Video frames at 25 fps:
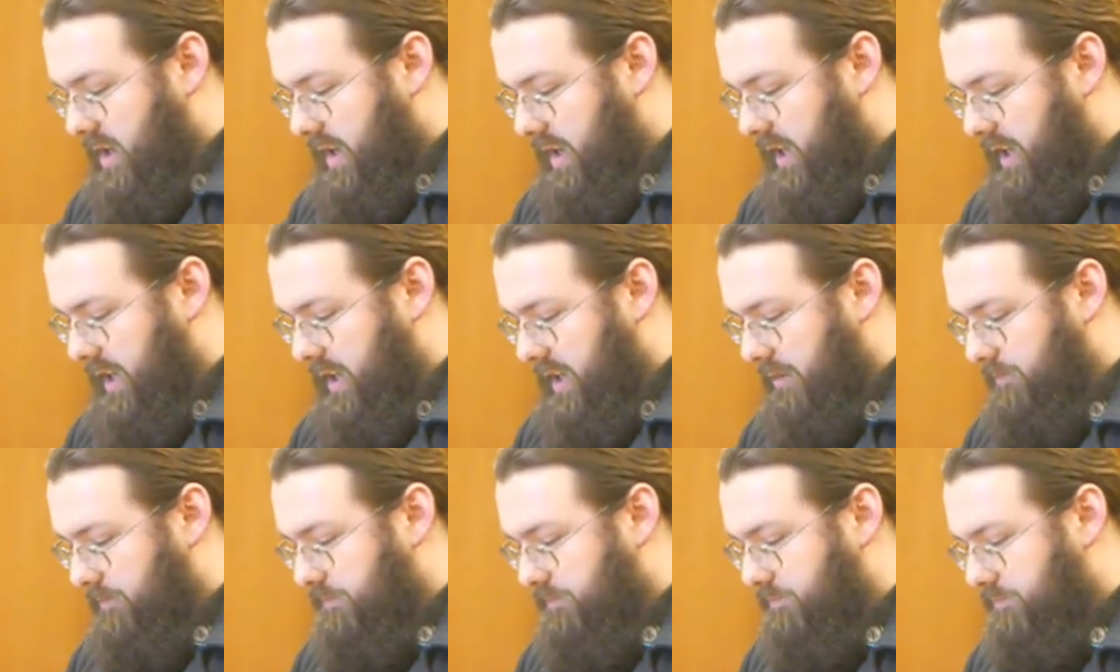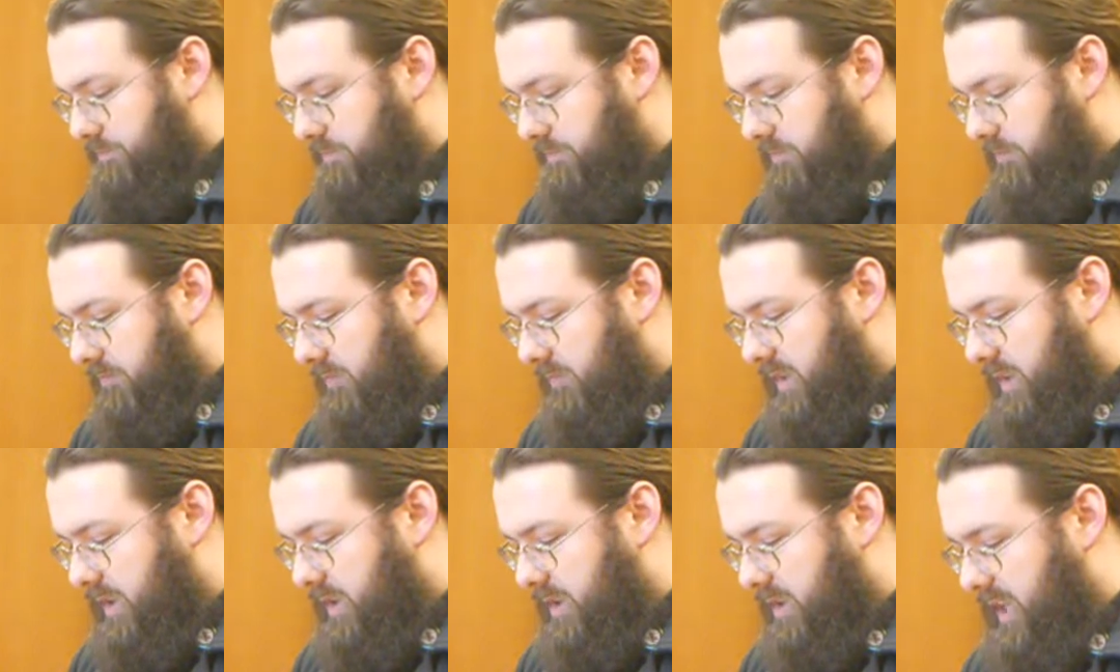Um,
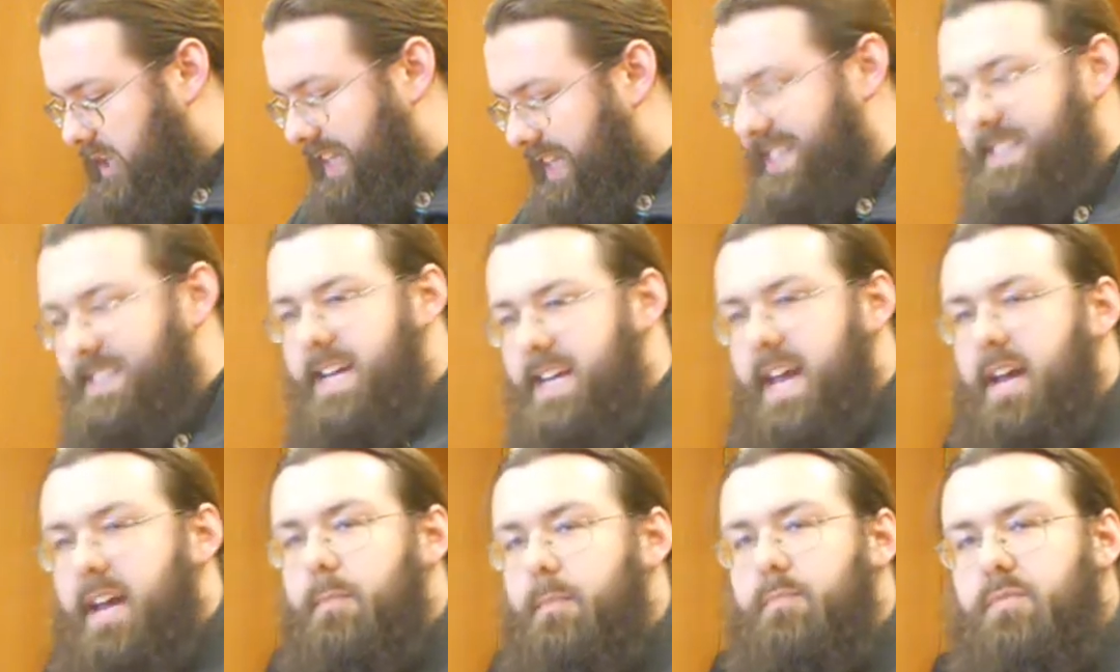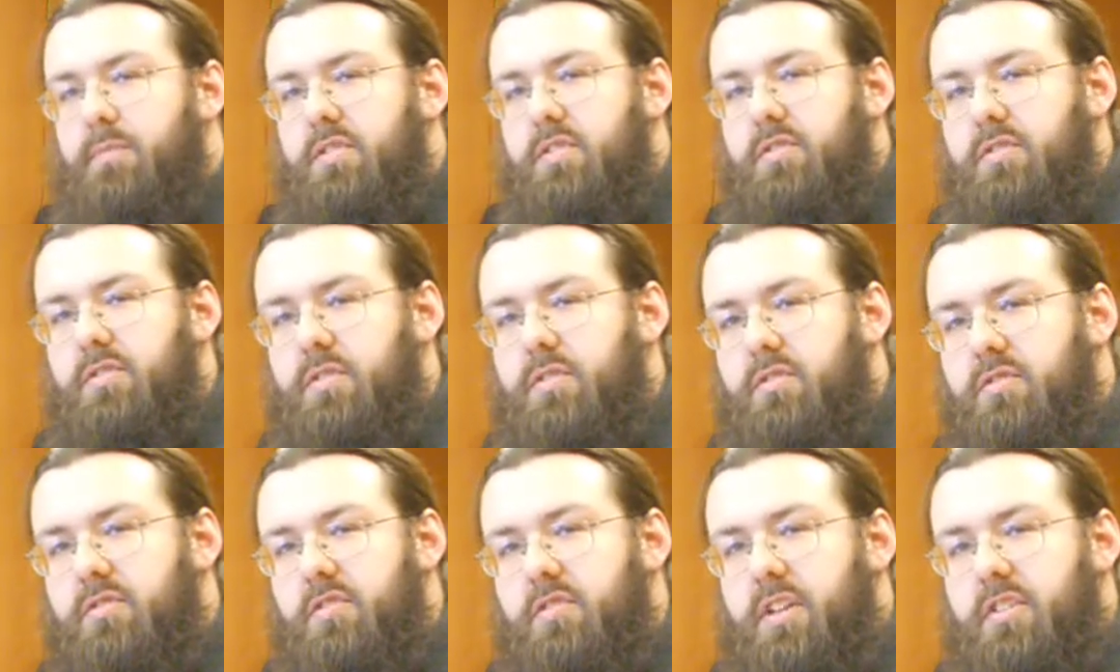attempts
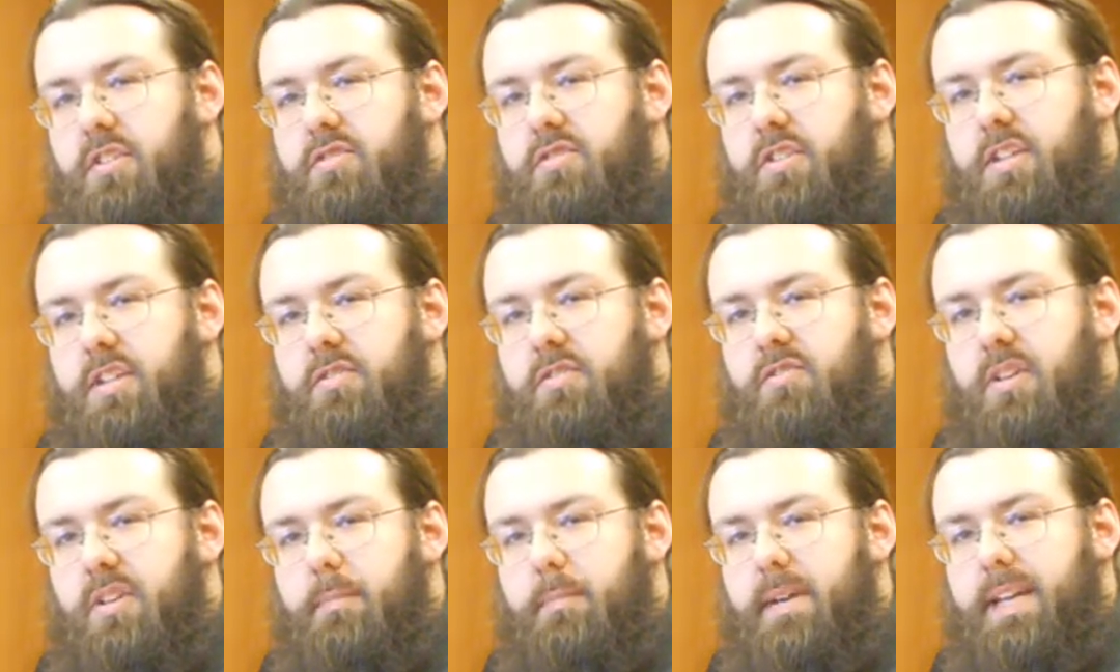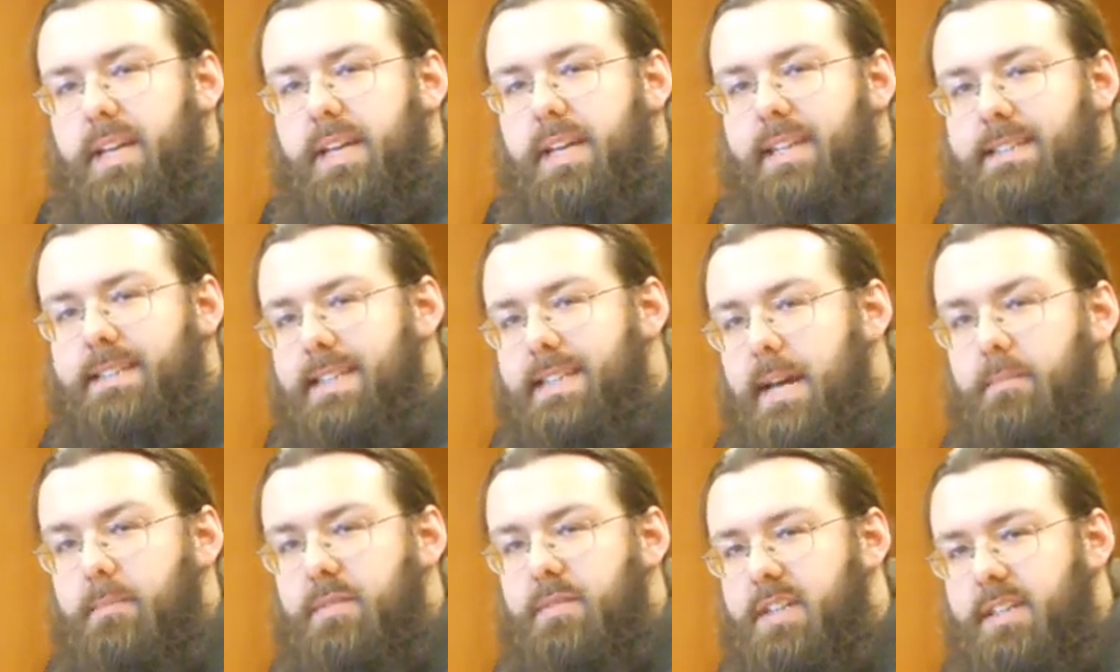such as somebody
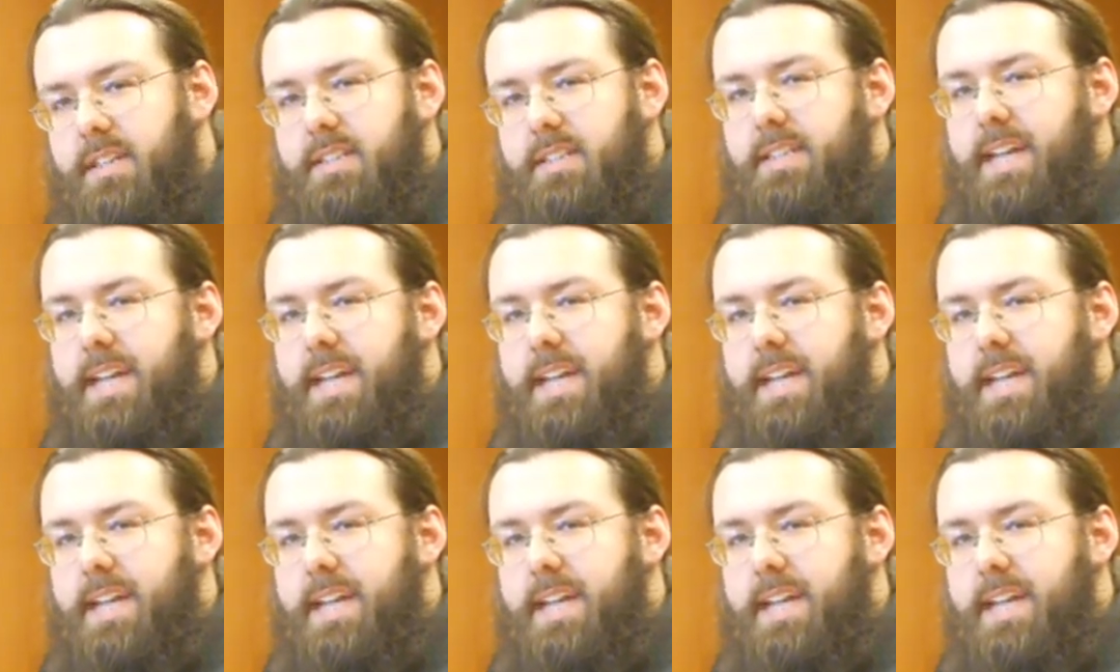attempting